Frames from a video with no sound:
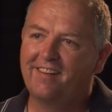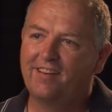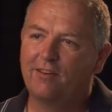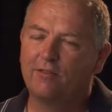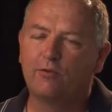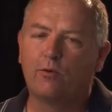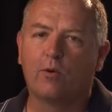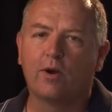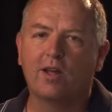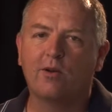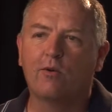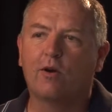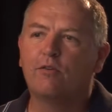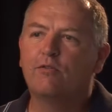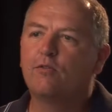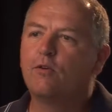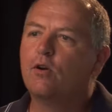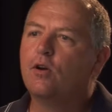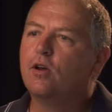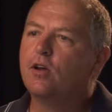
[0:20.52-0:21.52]

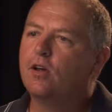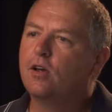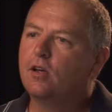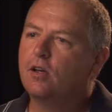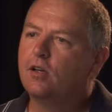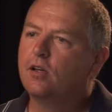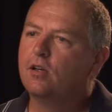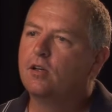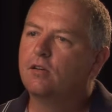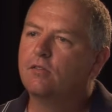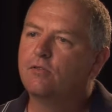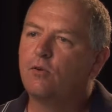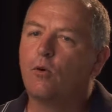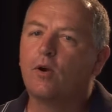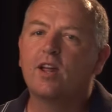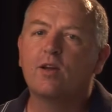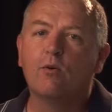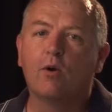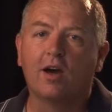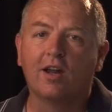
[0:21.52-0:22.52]

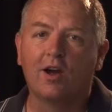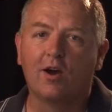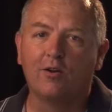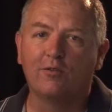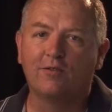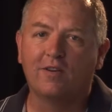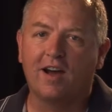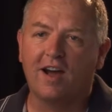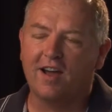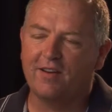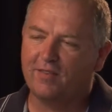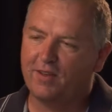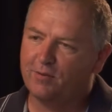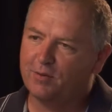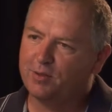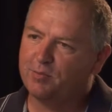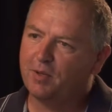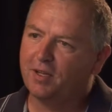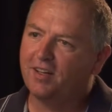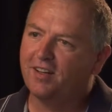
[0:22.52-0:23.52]
4105. That
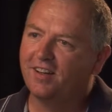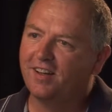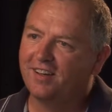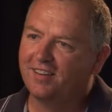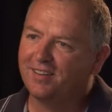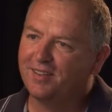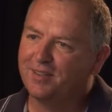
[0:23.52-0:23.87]
was my clock